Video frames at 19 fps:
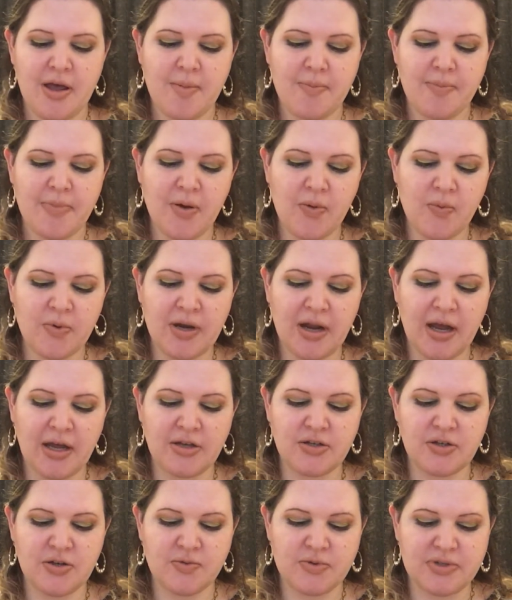But when I
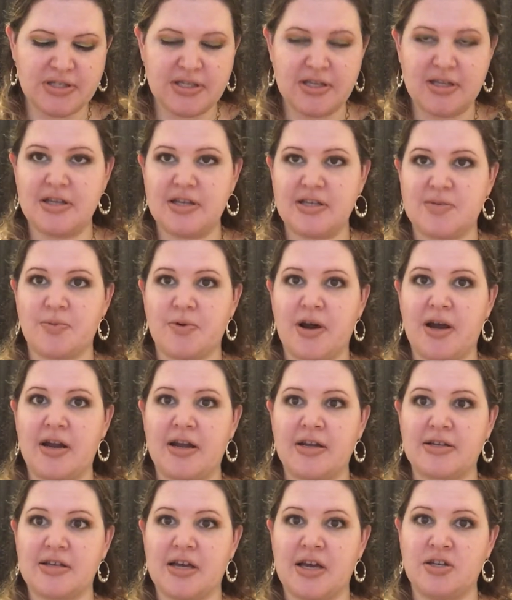do receive these
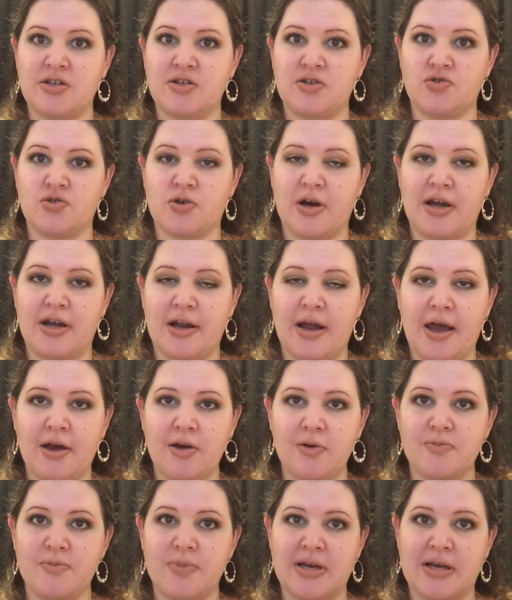products, I do try it
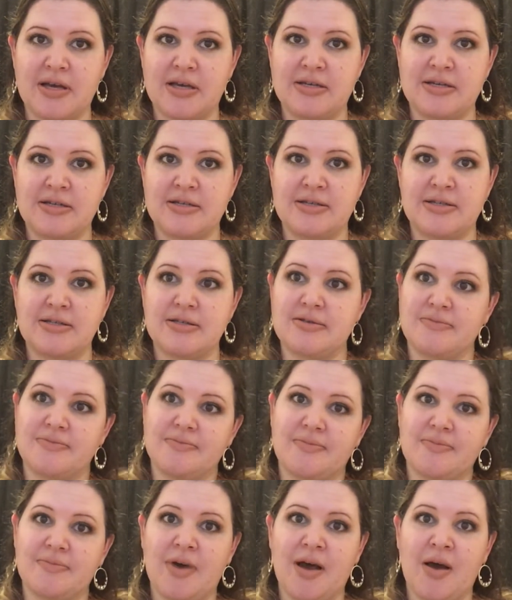out because
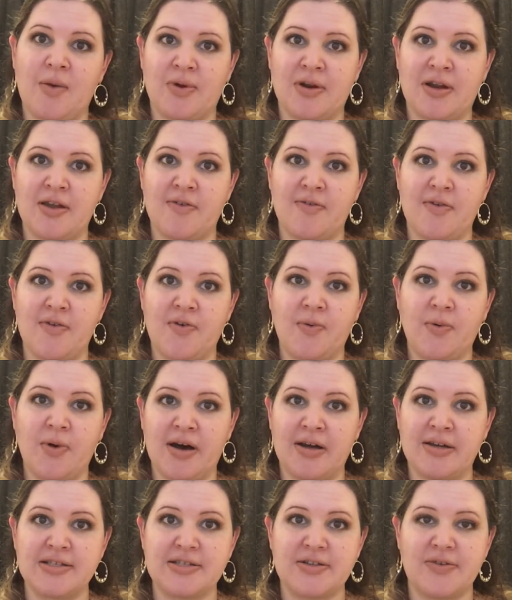I want to give you
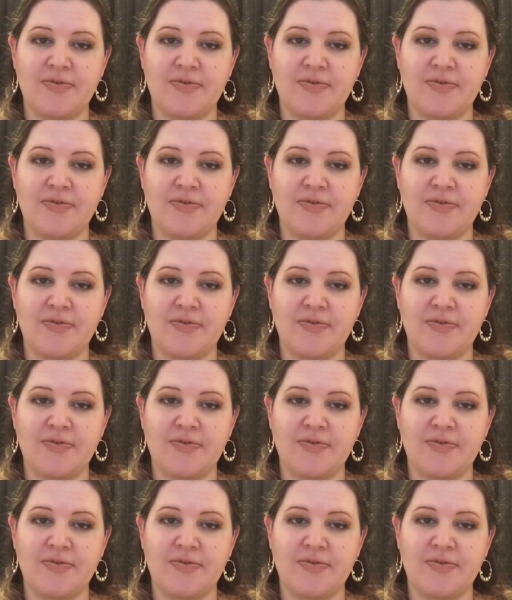honest